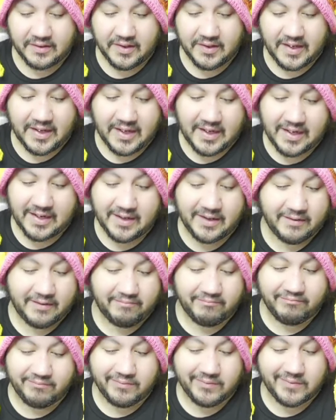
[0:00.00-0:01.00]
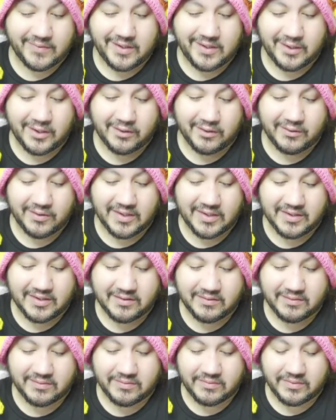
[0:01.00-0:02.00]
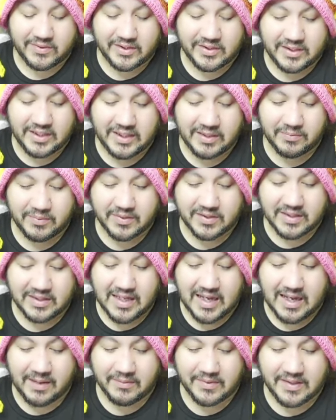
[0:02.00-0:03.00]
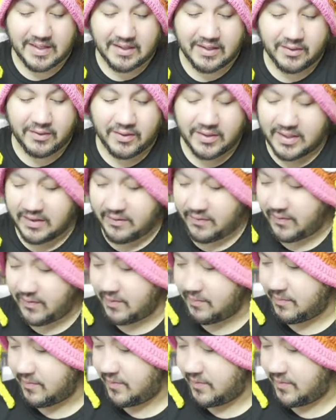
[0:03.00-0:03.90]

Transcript: And, you know, these cheap slabs that you get from